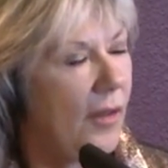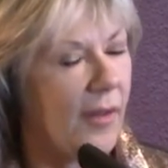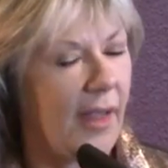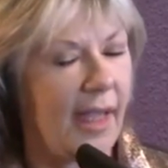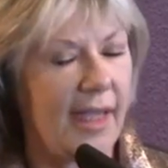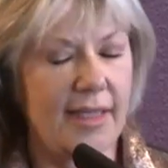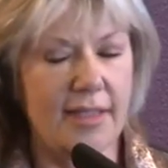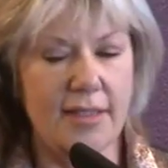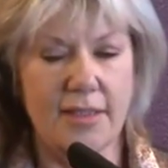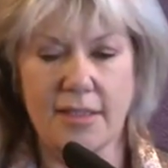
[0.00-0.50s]

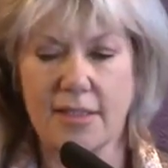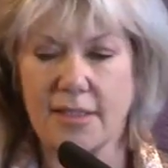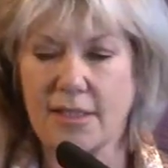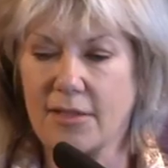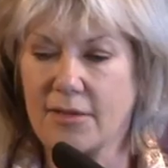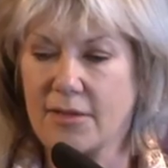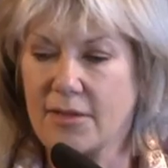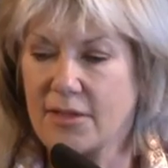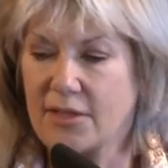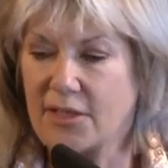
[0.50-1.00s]
Okay,
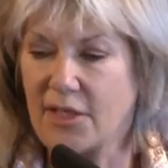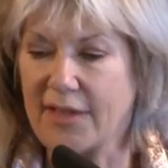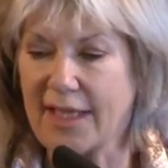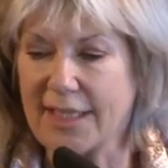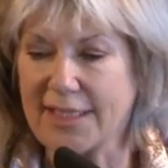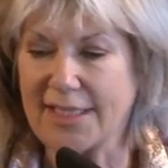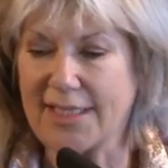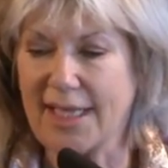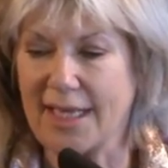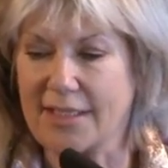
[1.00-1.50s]
so
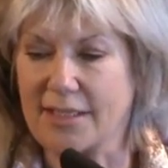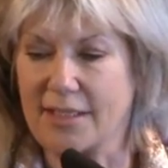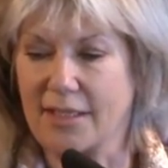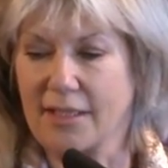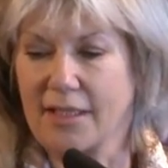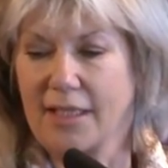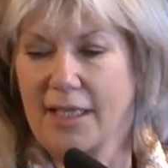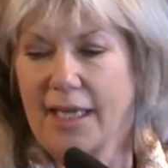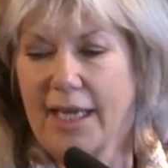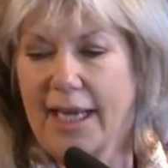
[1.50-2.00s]
that's that
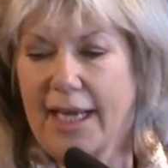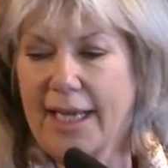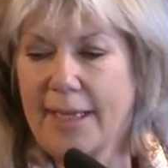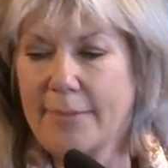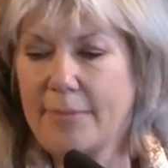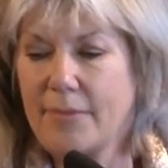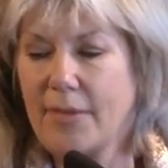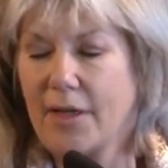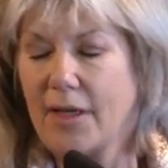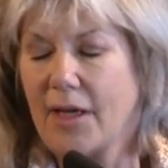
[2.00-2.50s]
done.
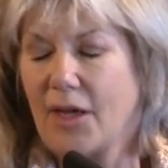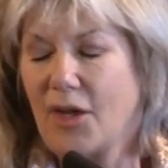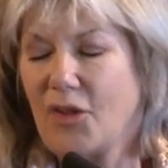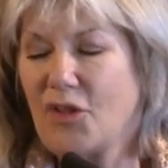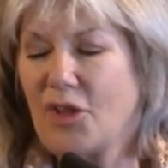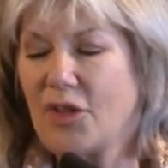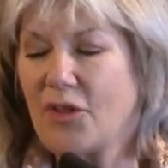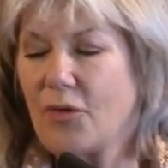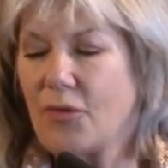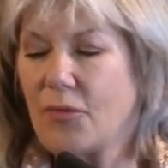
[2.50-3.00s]

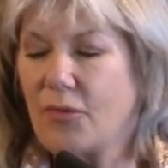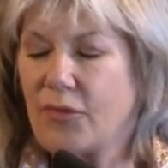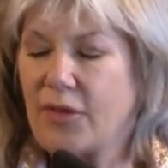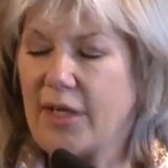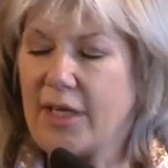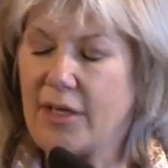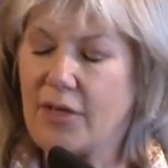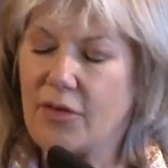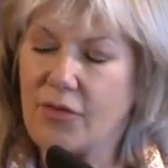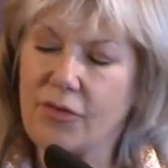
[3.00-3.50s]
But
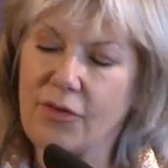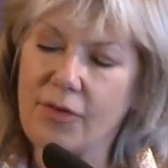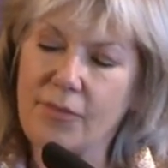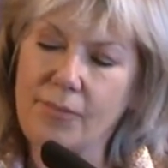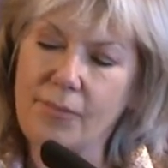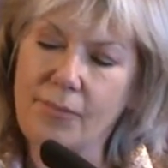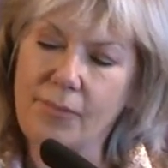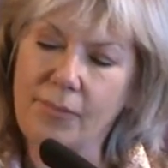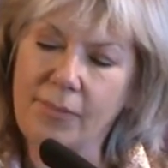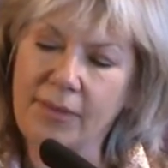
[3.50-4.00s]

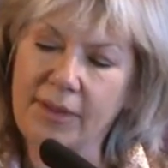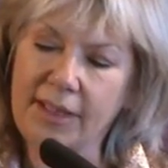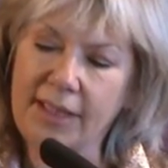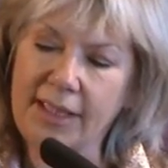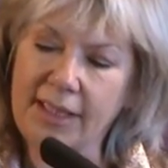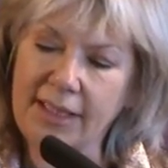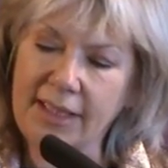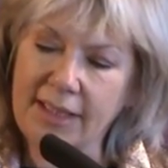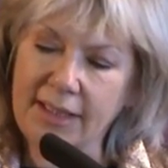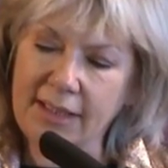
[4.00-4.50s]

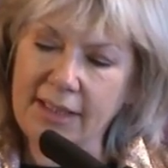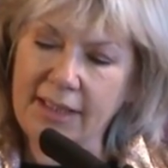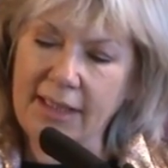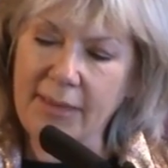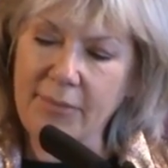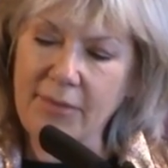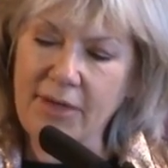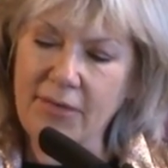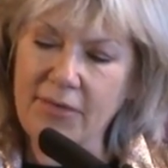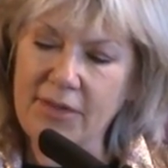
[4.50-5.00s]

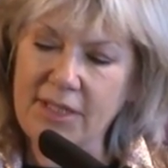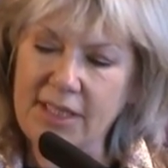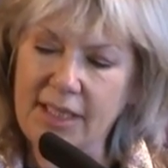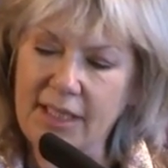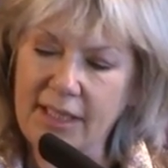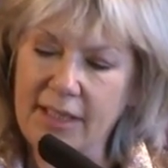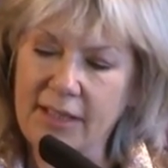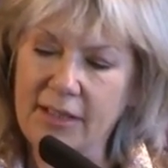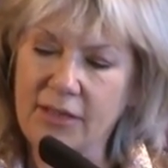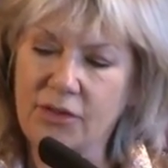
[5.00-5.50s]
can we
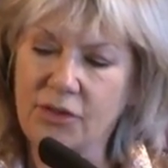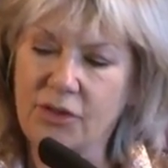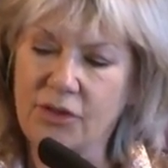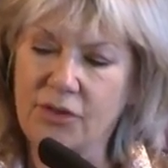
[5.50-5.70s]
return